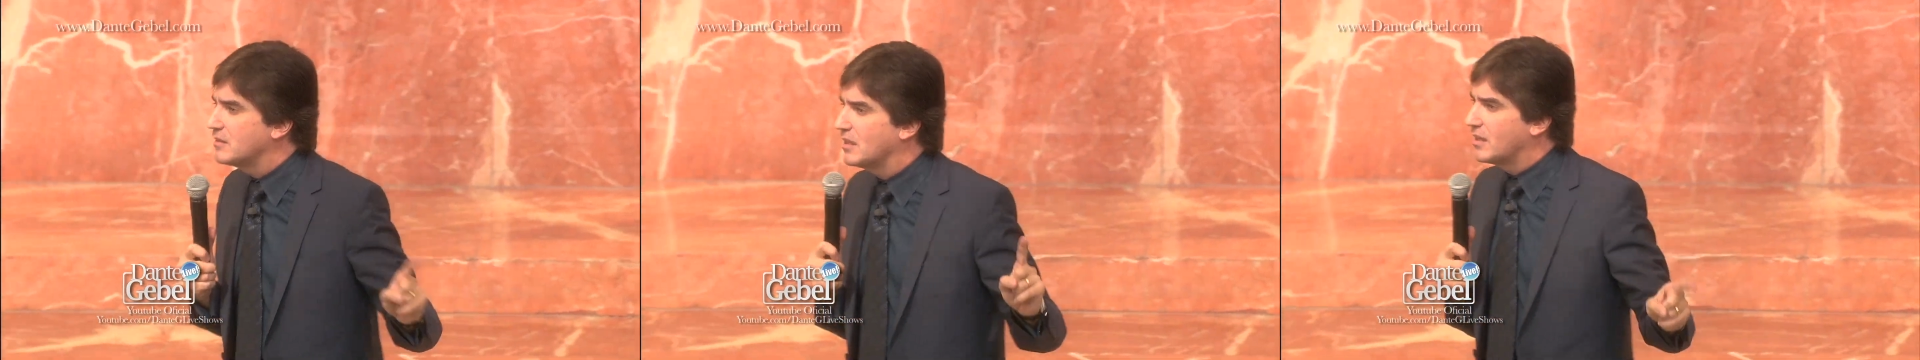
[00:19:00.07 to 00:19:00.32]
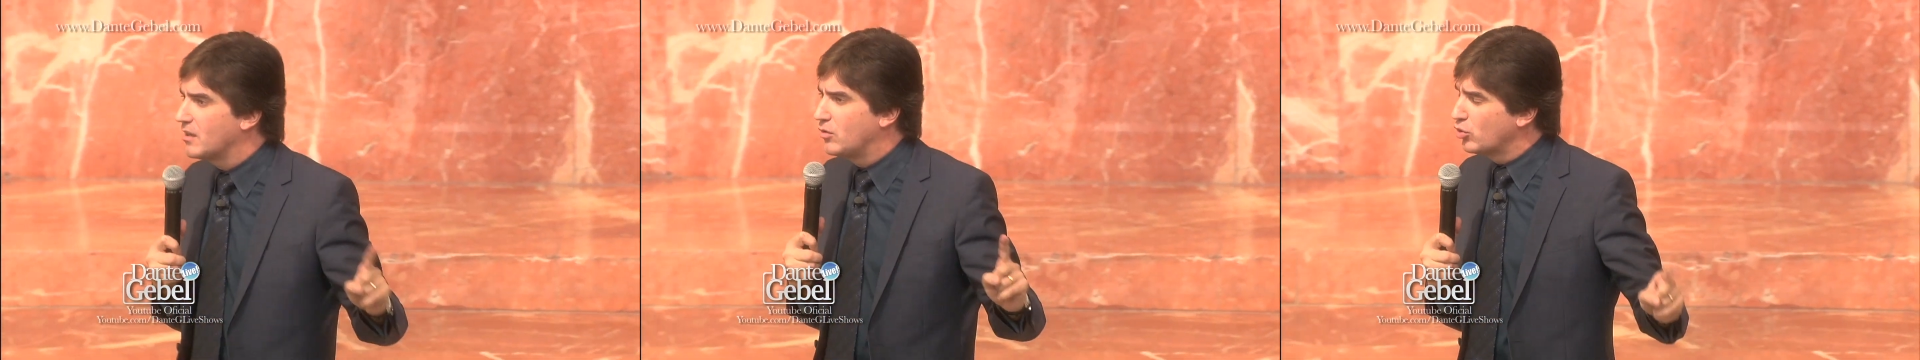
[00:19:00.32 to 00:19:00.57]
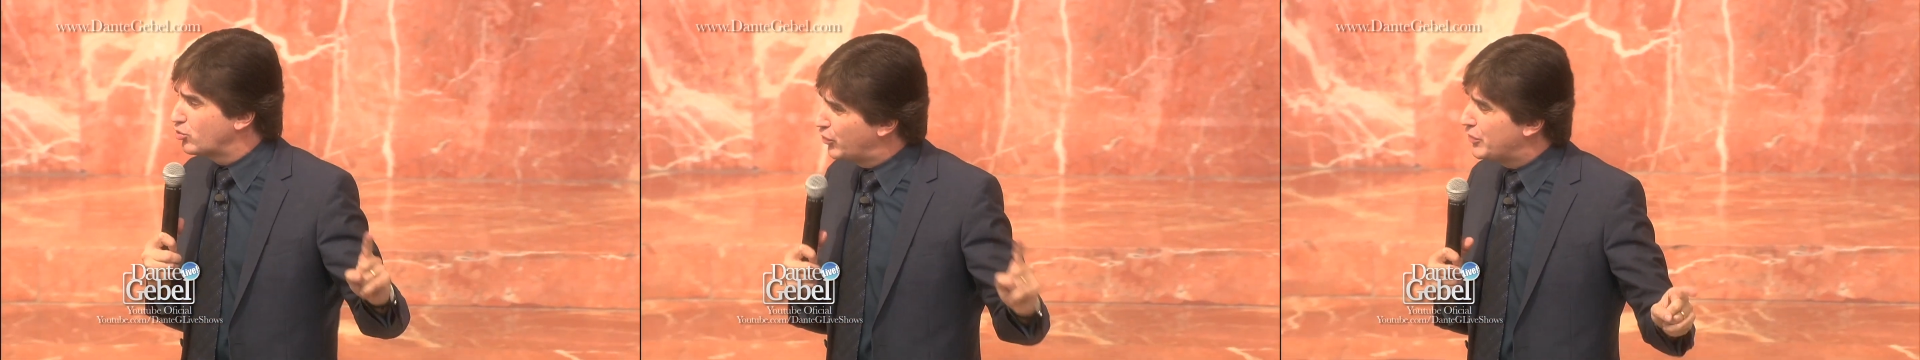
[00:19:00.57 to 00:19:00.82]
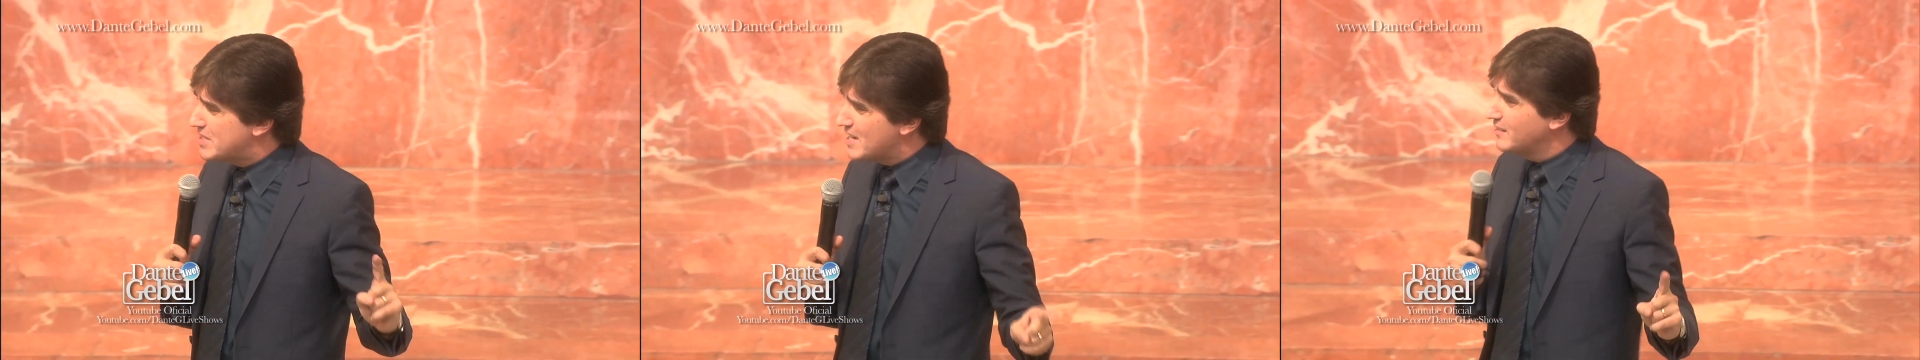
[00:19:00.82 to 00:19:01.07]
what it
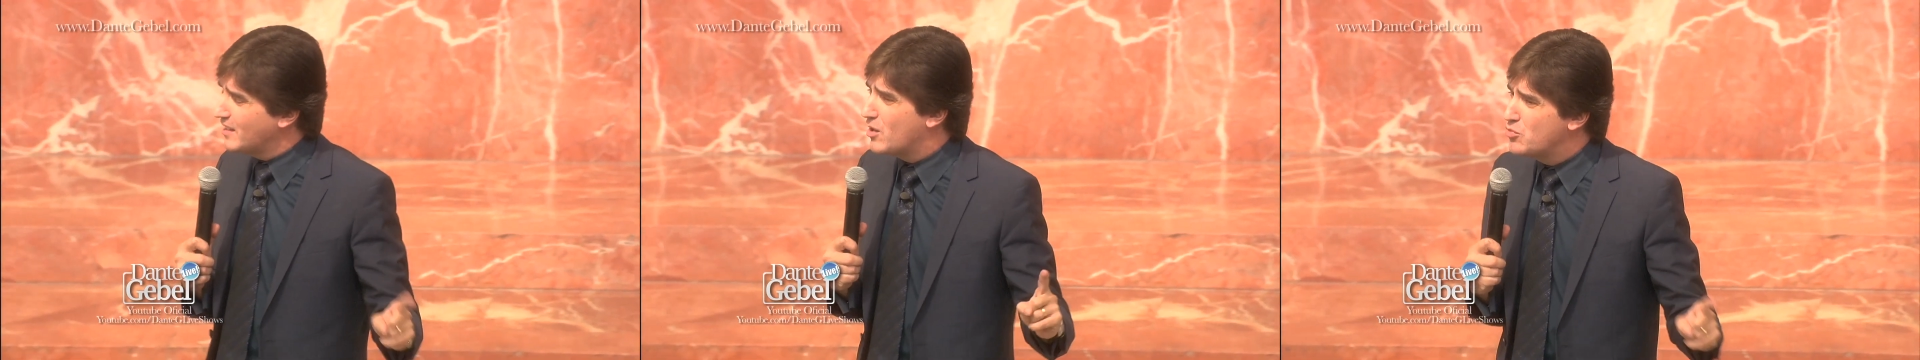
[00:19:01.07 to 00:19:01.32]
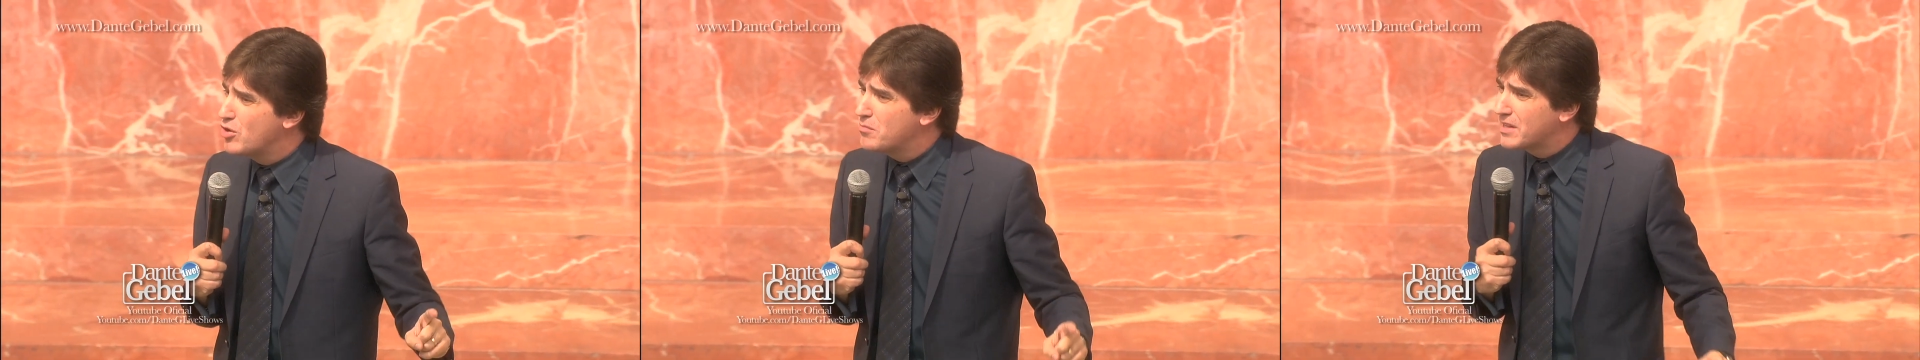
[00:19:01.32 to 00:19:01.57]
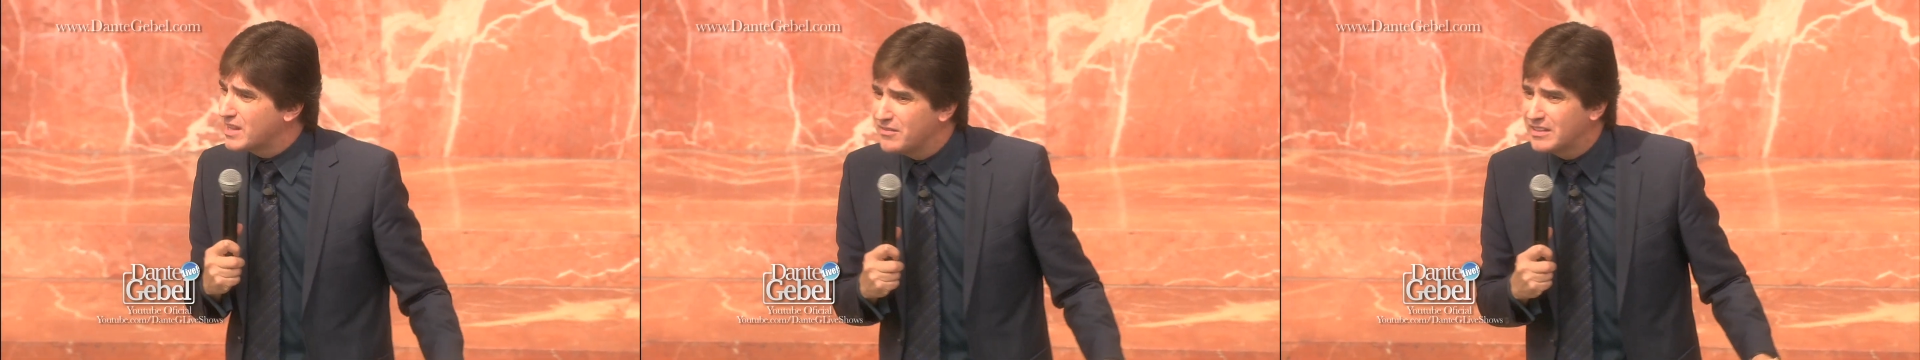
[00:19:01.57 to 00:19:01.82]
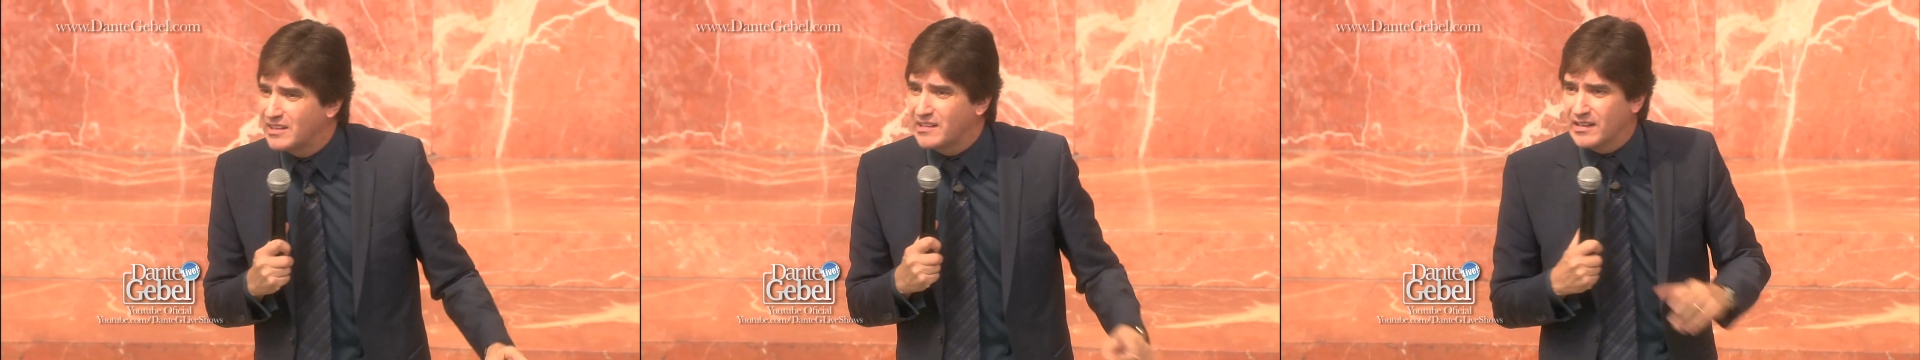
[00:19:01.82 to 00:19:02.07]
takes to
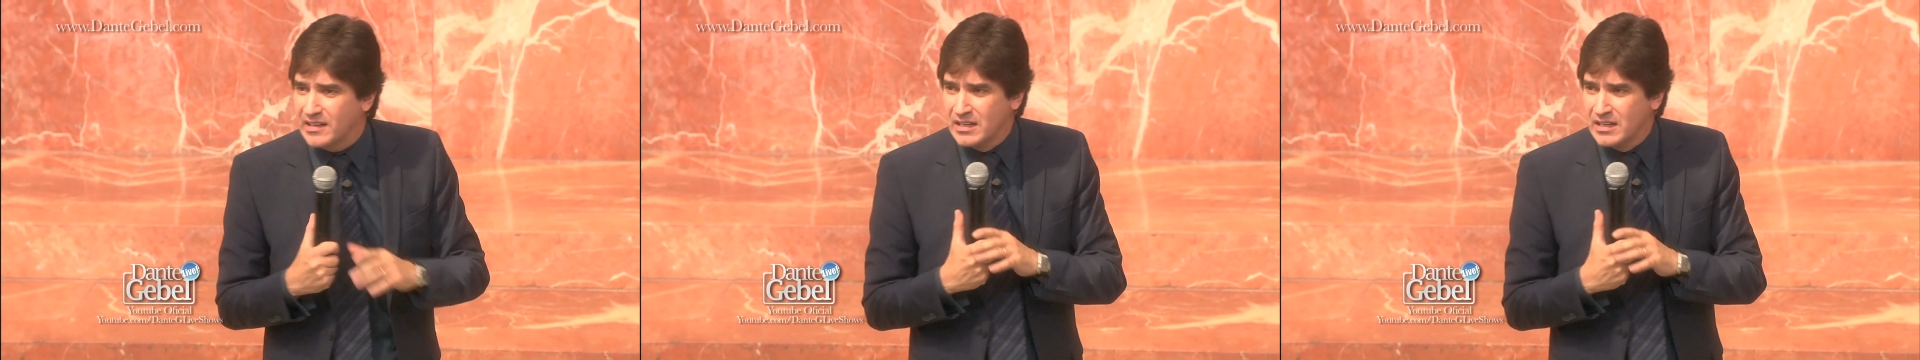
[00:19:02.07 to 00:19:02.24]
be a